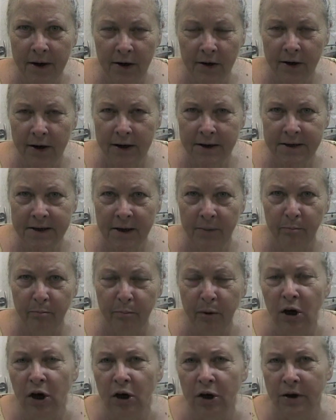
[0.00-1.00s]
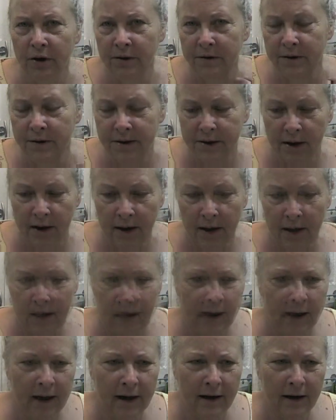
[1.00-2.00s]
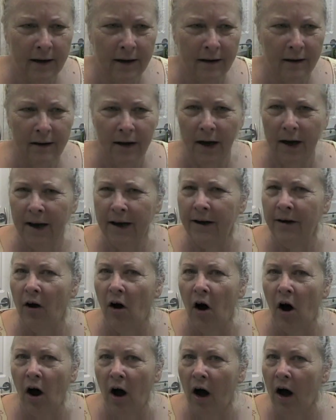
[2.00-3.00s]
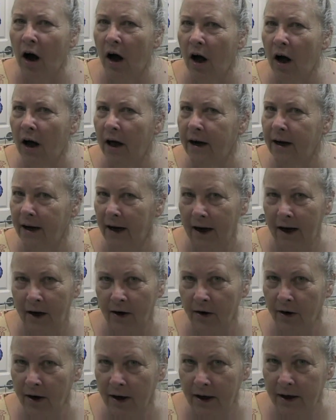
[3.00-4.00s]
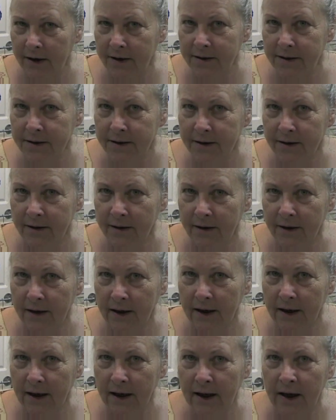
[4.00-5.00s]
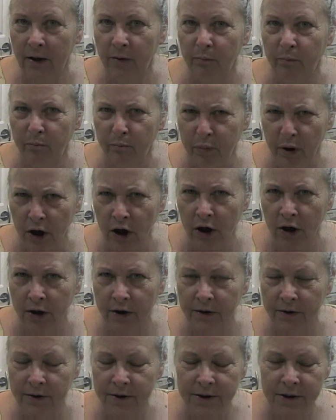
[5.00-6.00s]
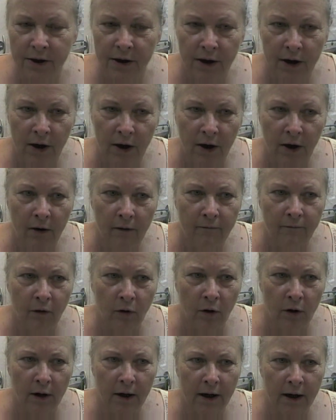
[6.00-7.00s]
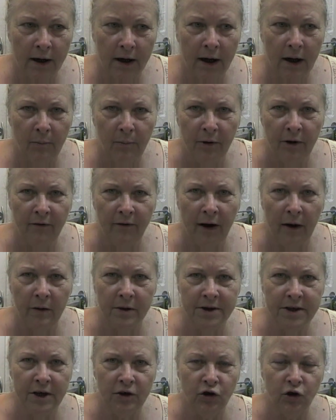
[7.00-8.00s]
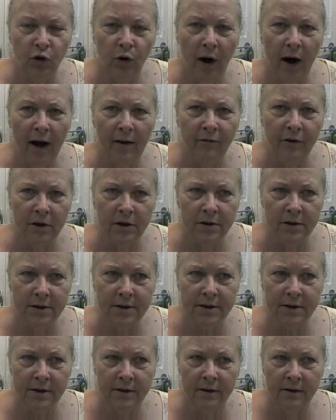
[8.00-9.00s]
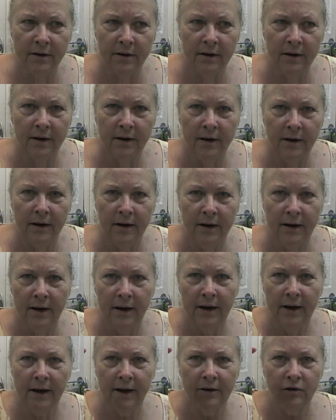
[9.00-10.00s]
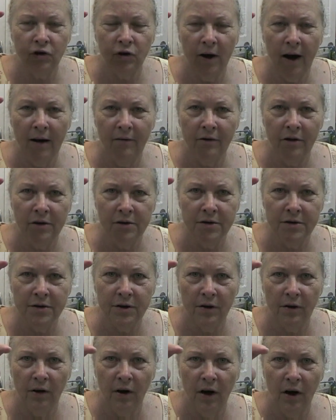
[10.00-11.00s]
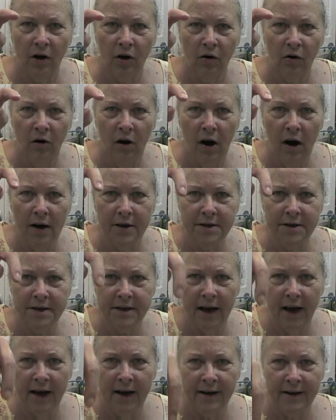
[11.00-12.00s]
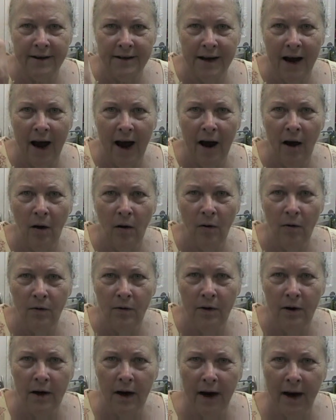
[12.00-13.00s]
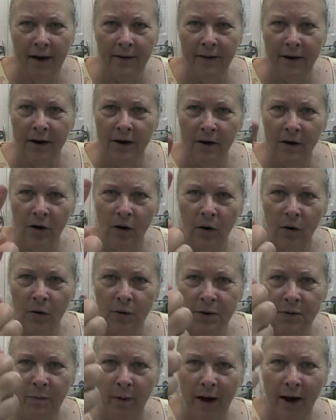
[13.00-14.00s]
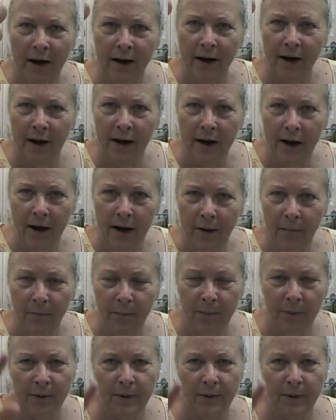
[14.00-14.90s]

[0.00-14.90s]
areas it burns. It, in odd areas, it burns. For a couple of hours, it travels it travels across and down, and then goes back up